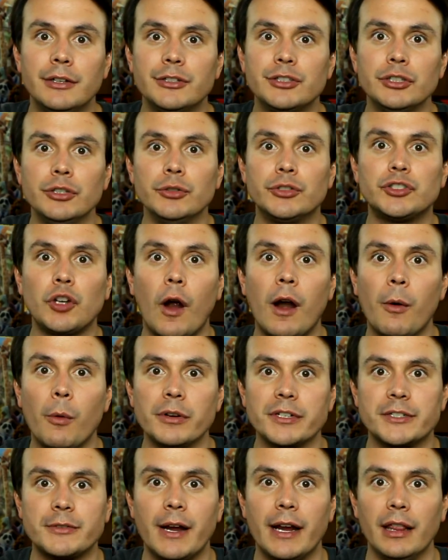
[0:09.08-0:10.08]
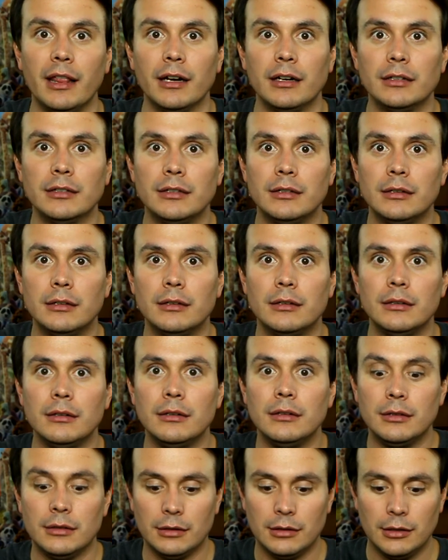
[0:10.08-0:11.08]
There's a new Star Wars trailer.
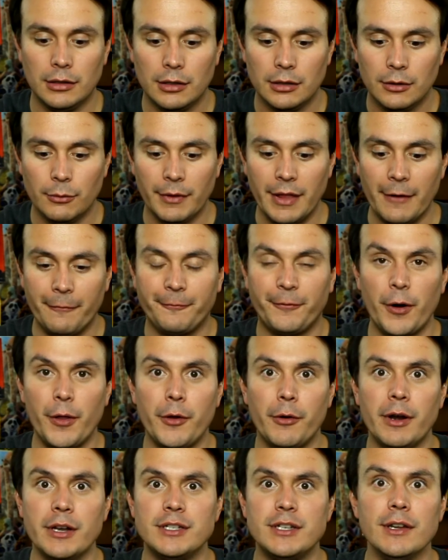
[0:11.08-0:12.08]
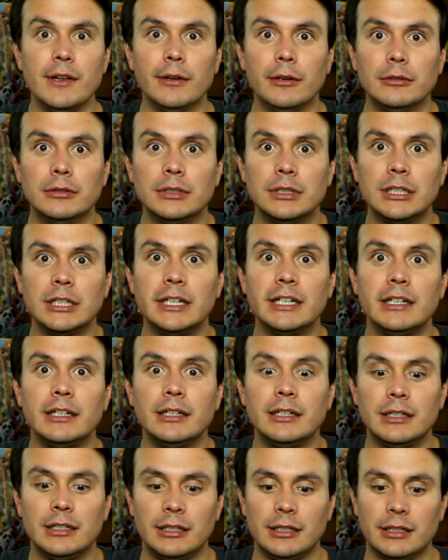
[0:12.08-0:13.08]
Without further ado,
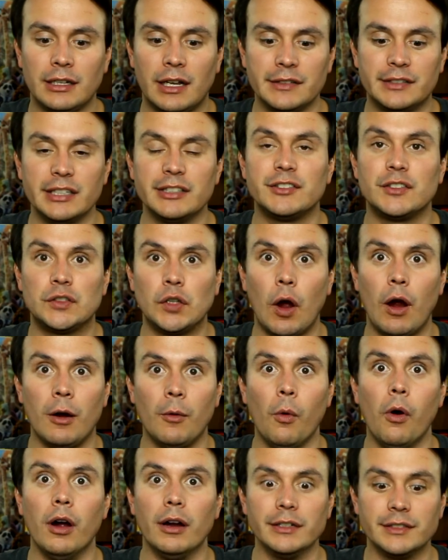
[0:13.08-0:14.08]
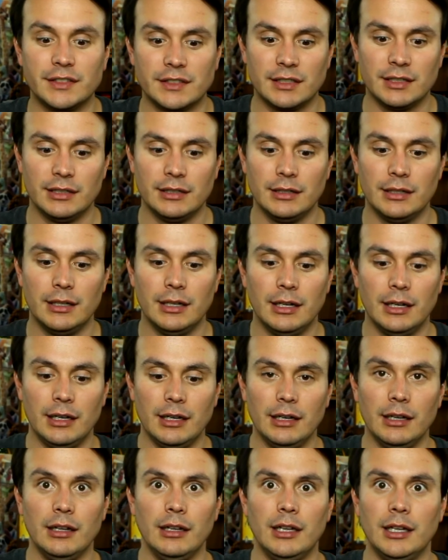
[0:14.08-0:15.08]
because it's Star Wars,
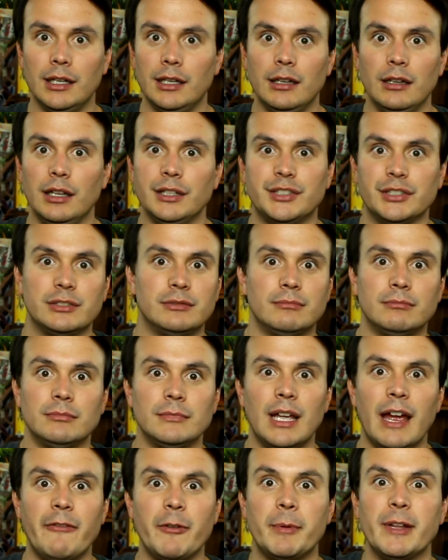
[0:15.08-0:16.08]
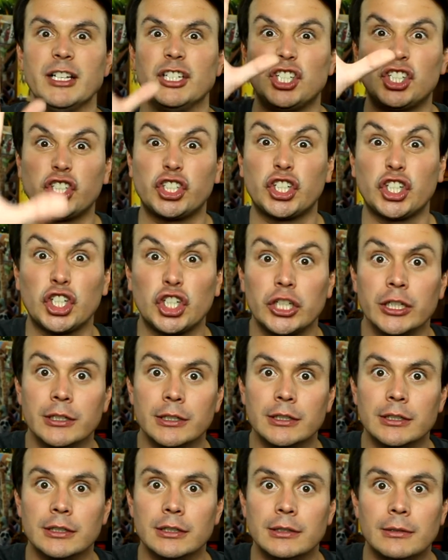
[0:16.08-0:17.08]
let's just. Everybody, shh!
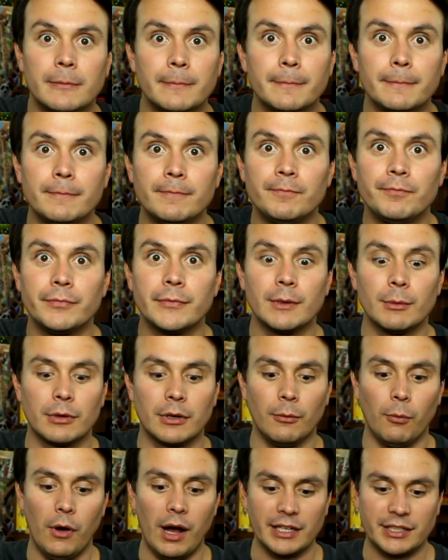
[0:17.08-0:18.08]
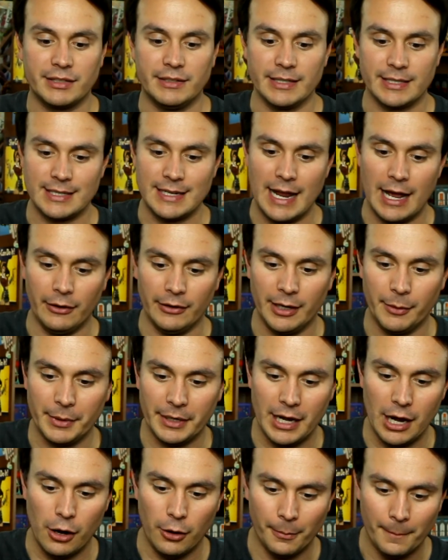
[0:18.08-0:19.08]
We're gonna watch this now. Here
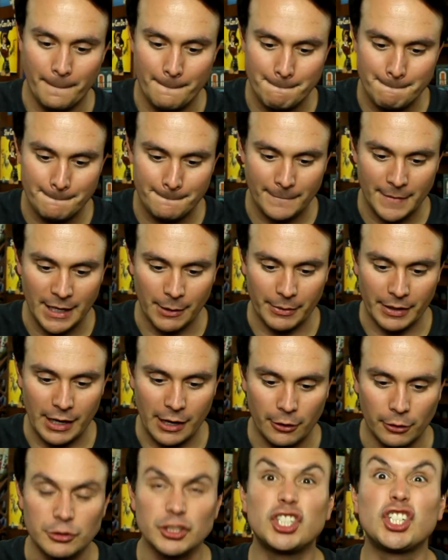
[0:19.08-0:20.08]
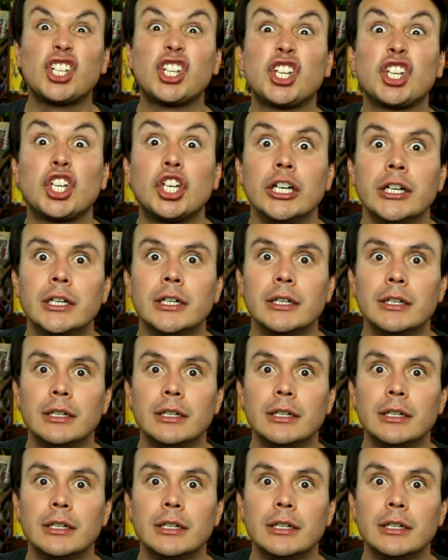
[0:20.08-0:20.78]
we go. Here we go. Shh!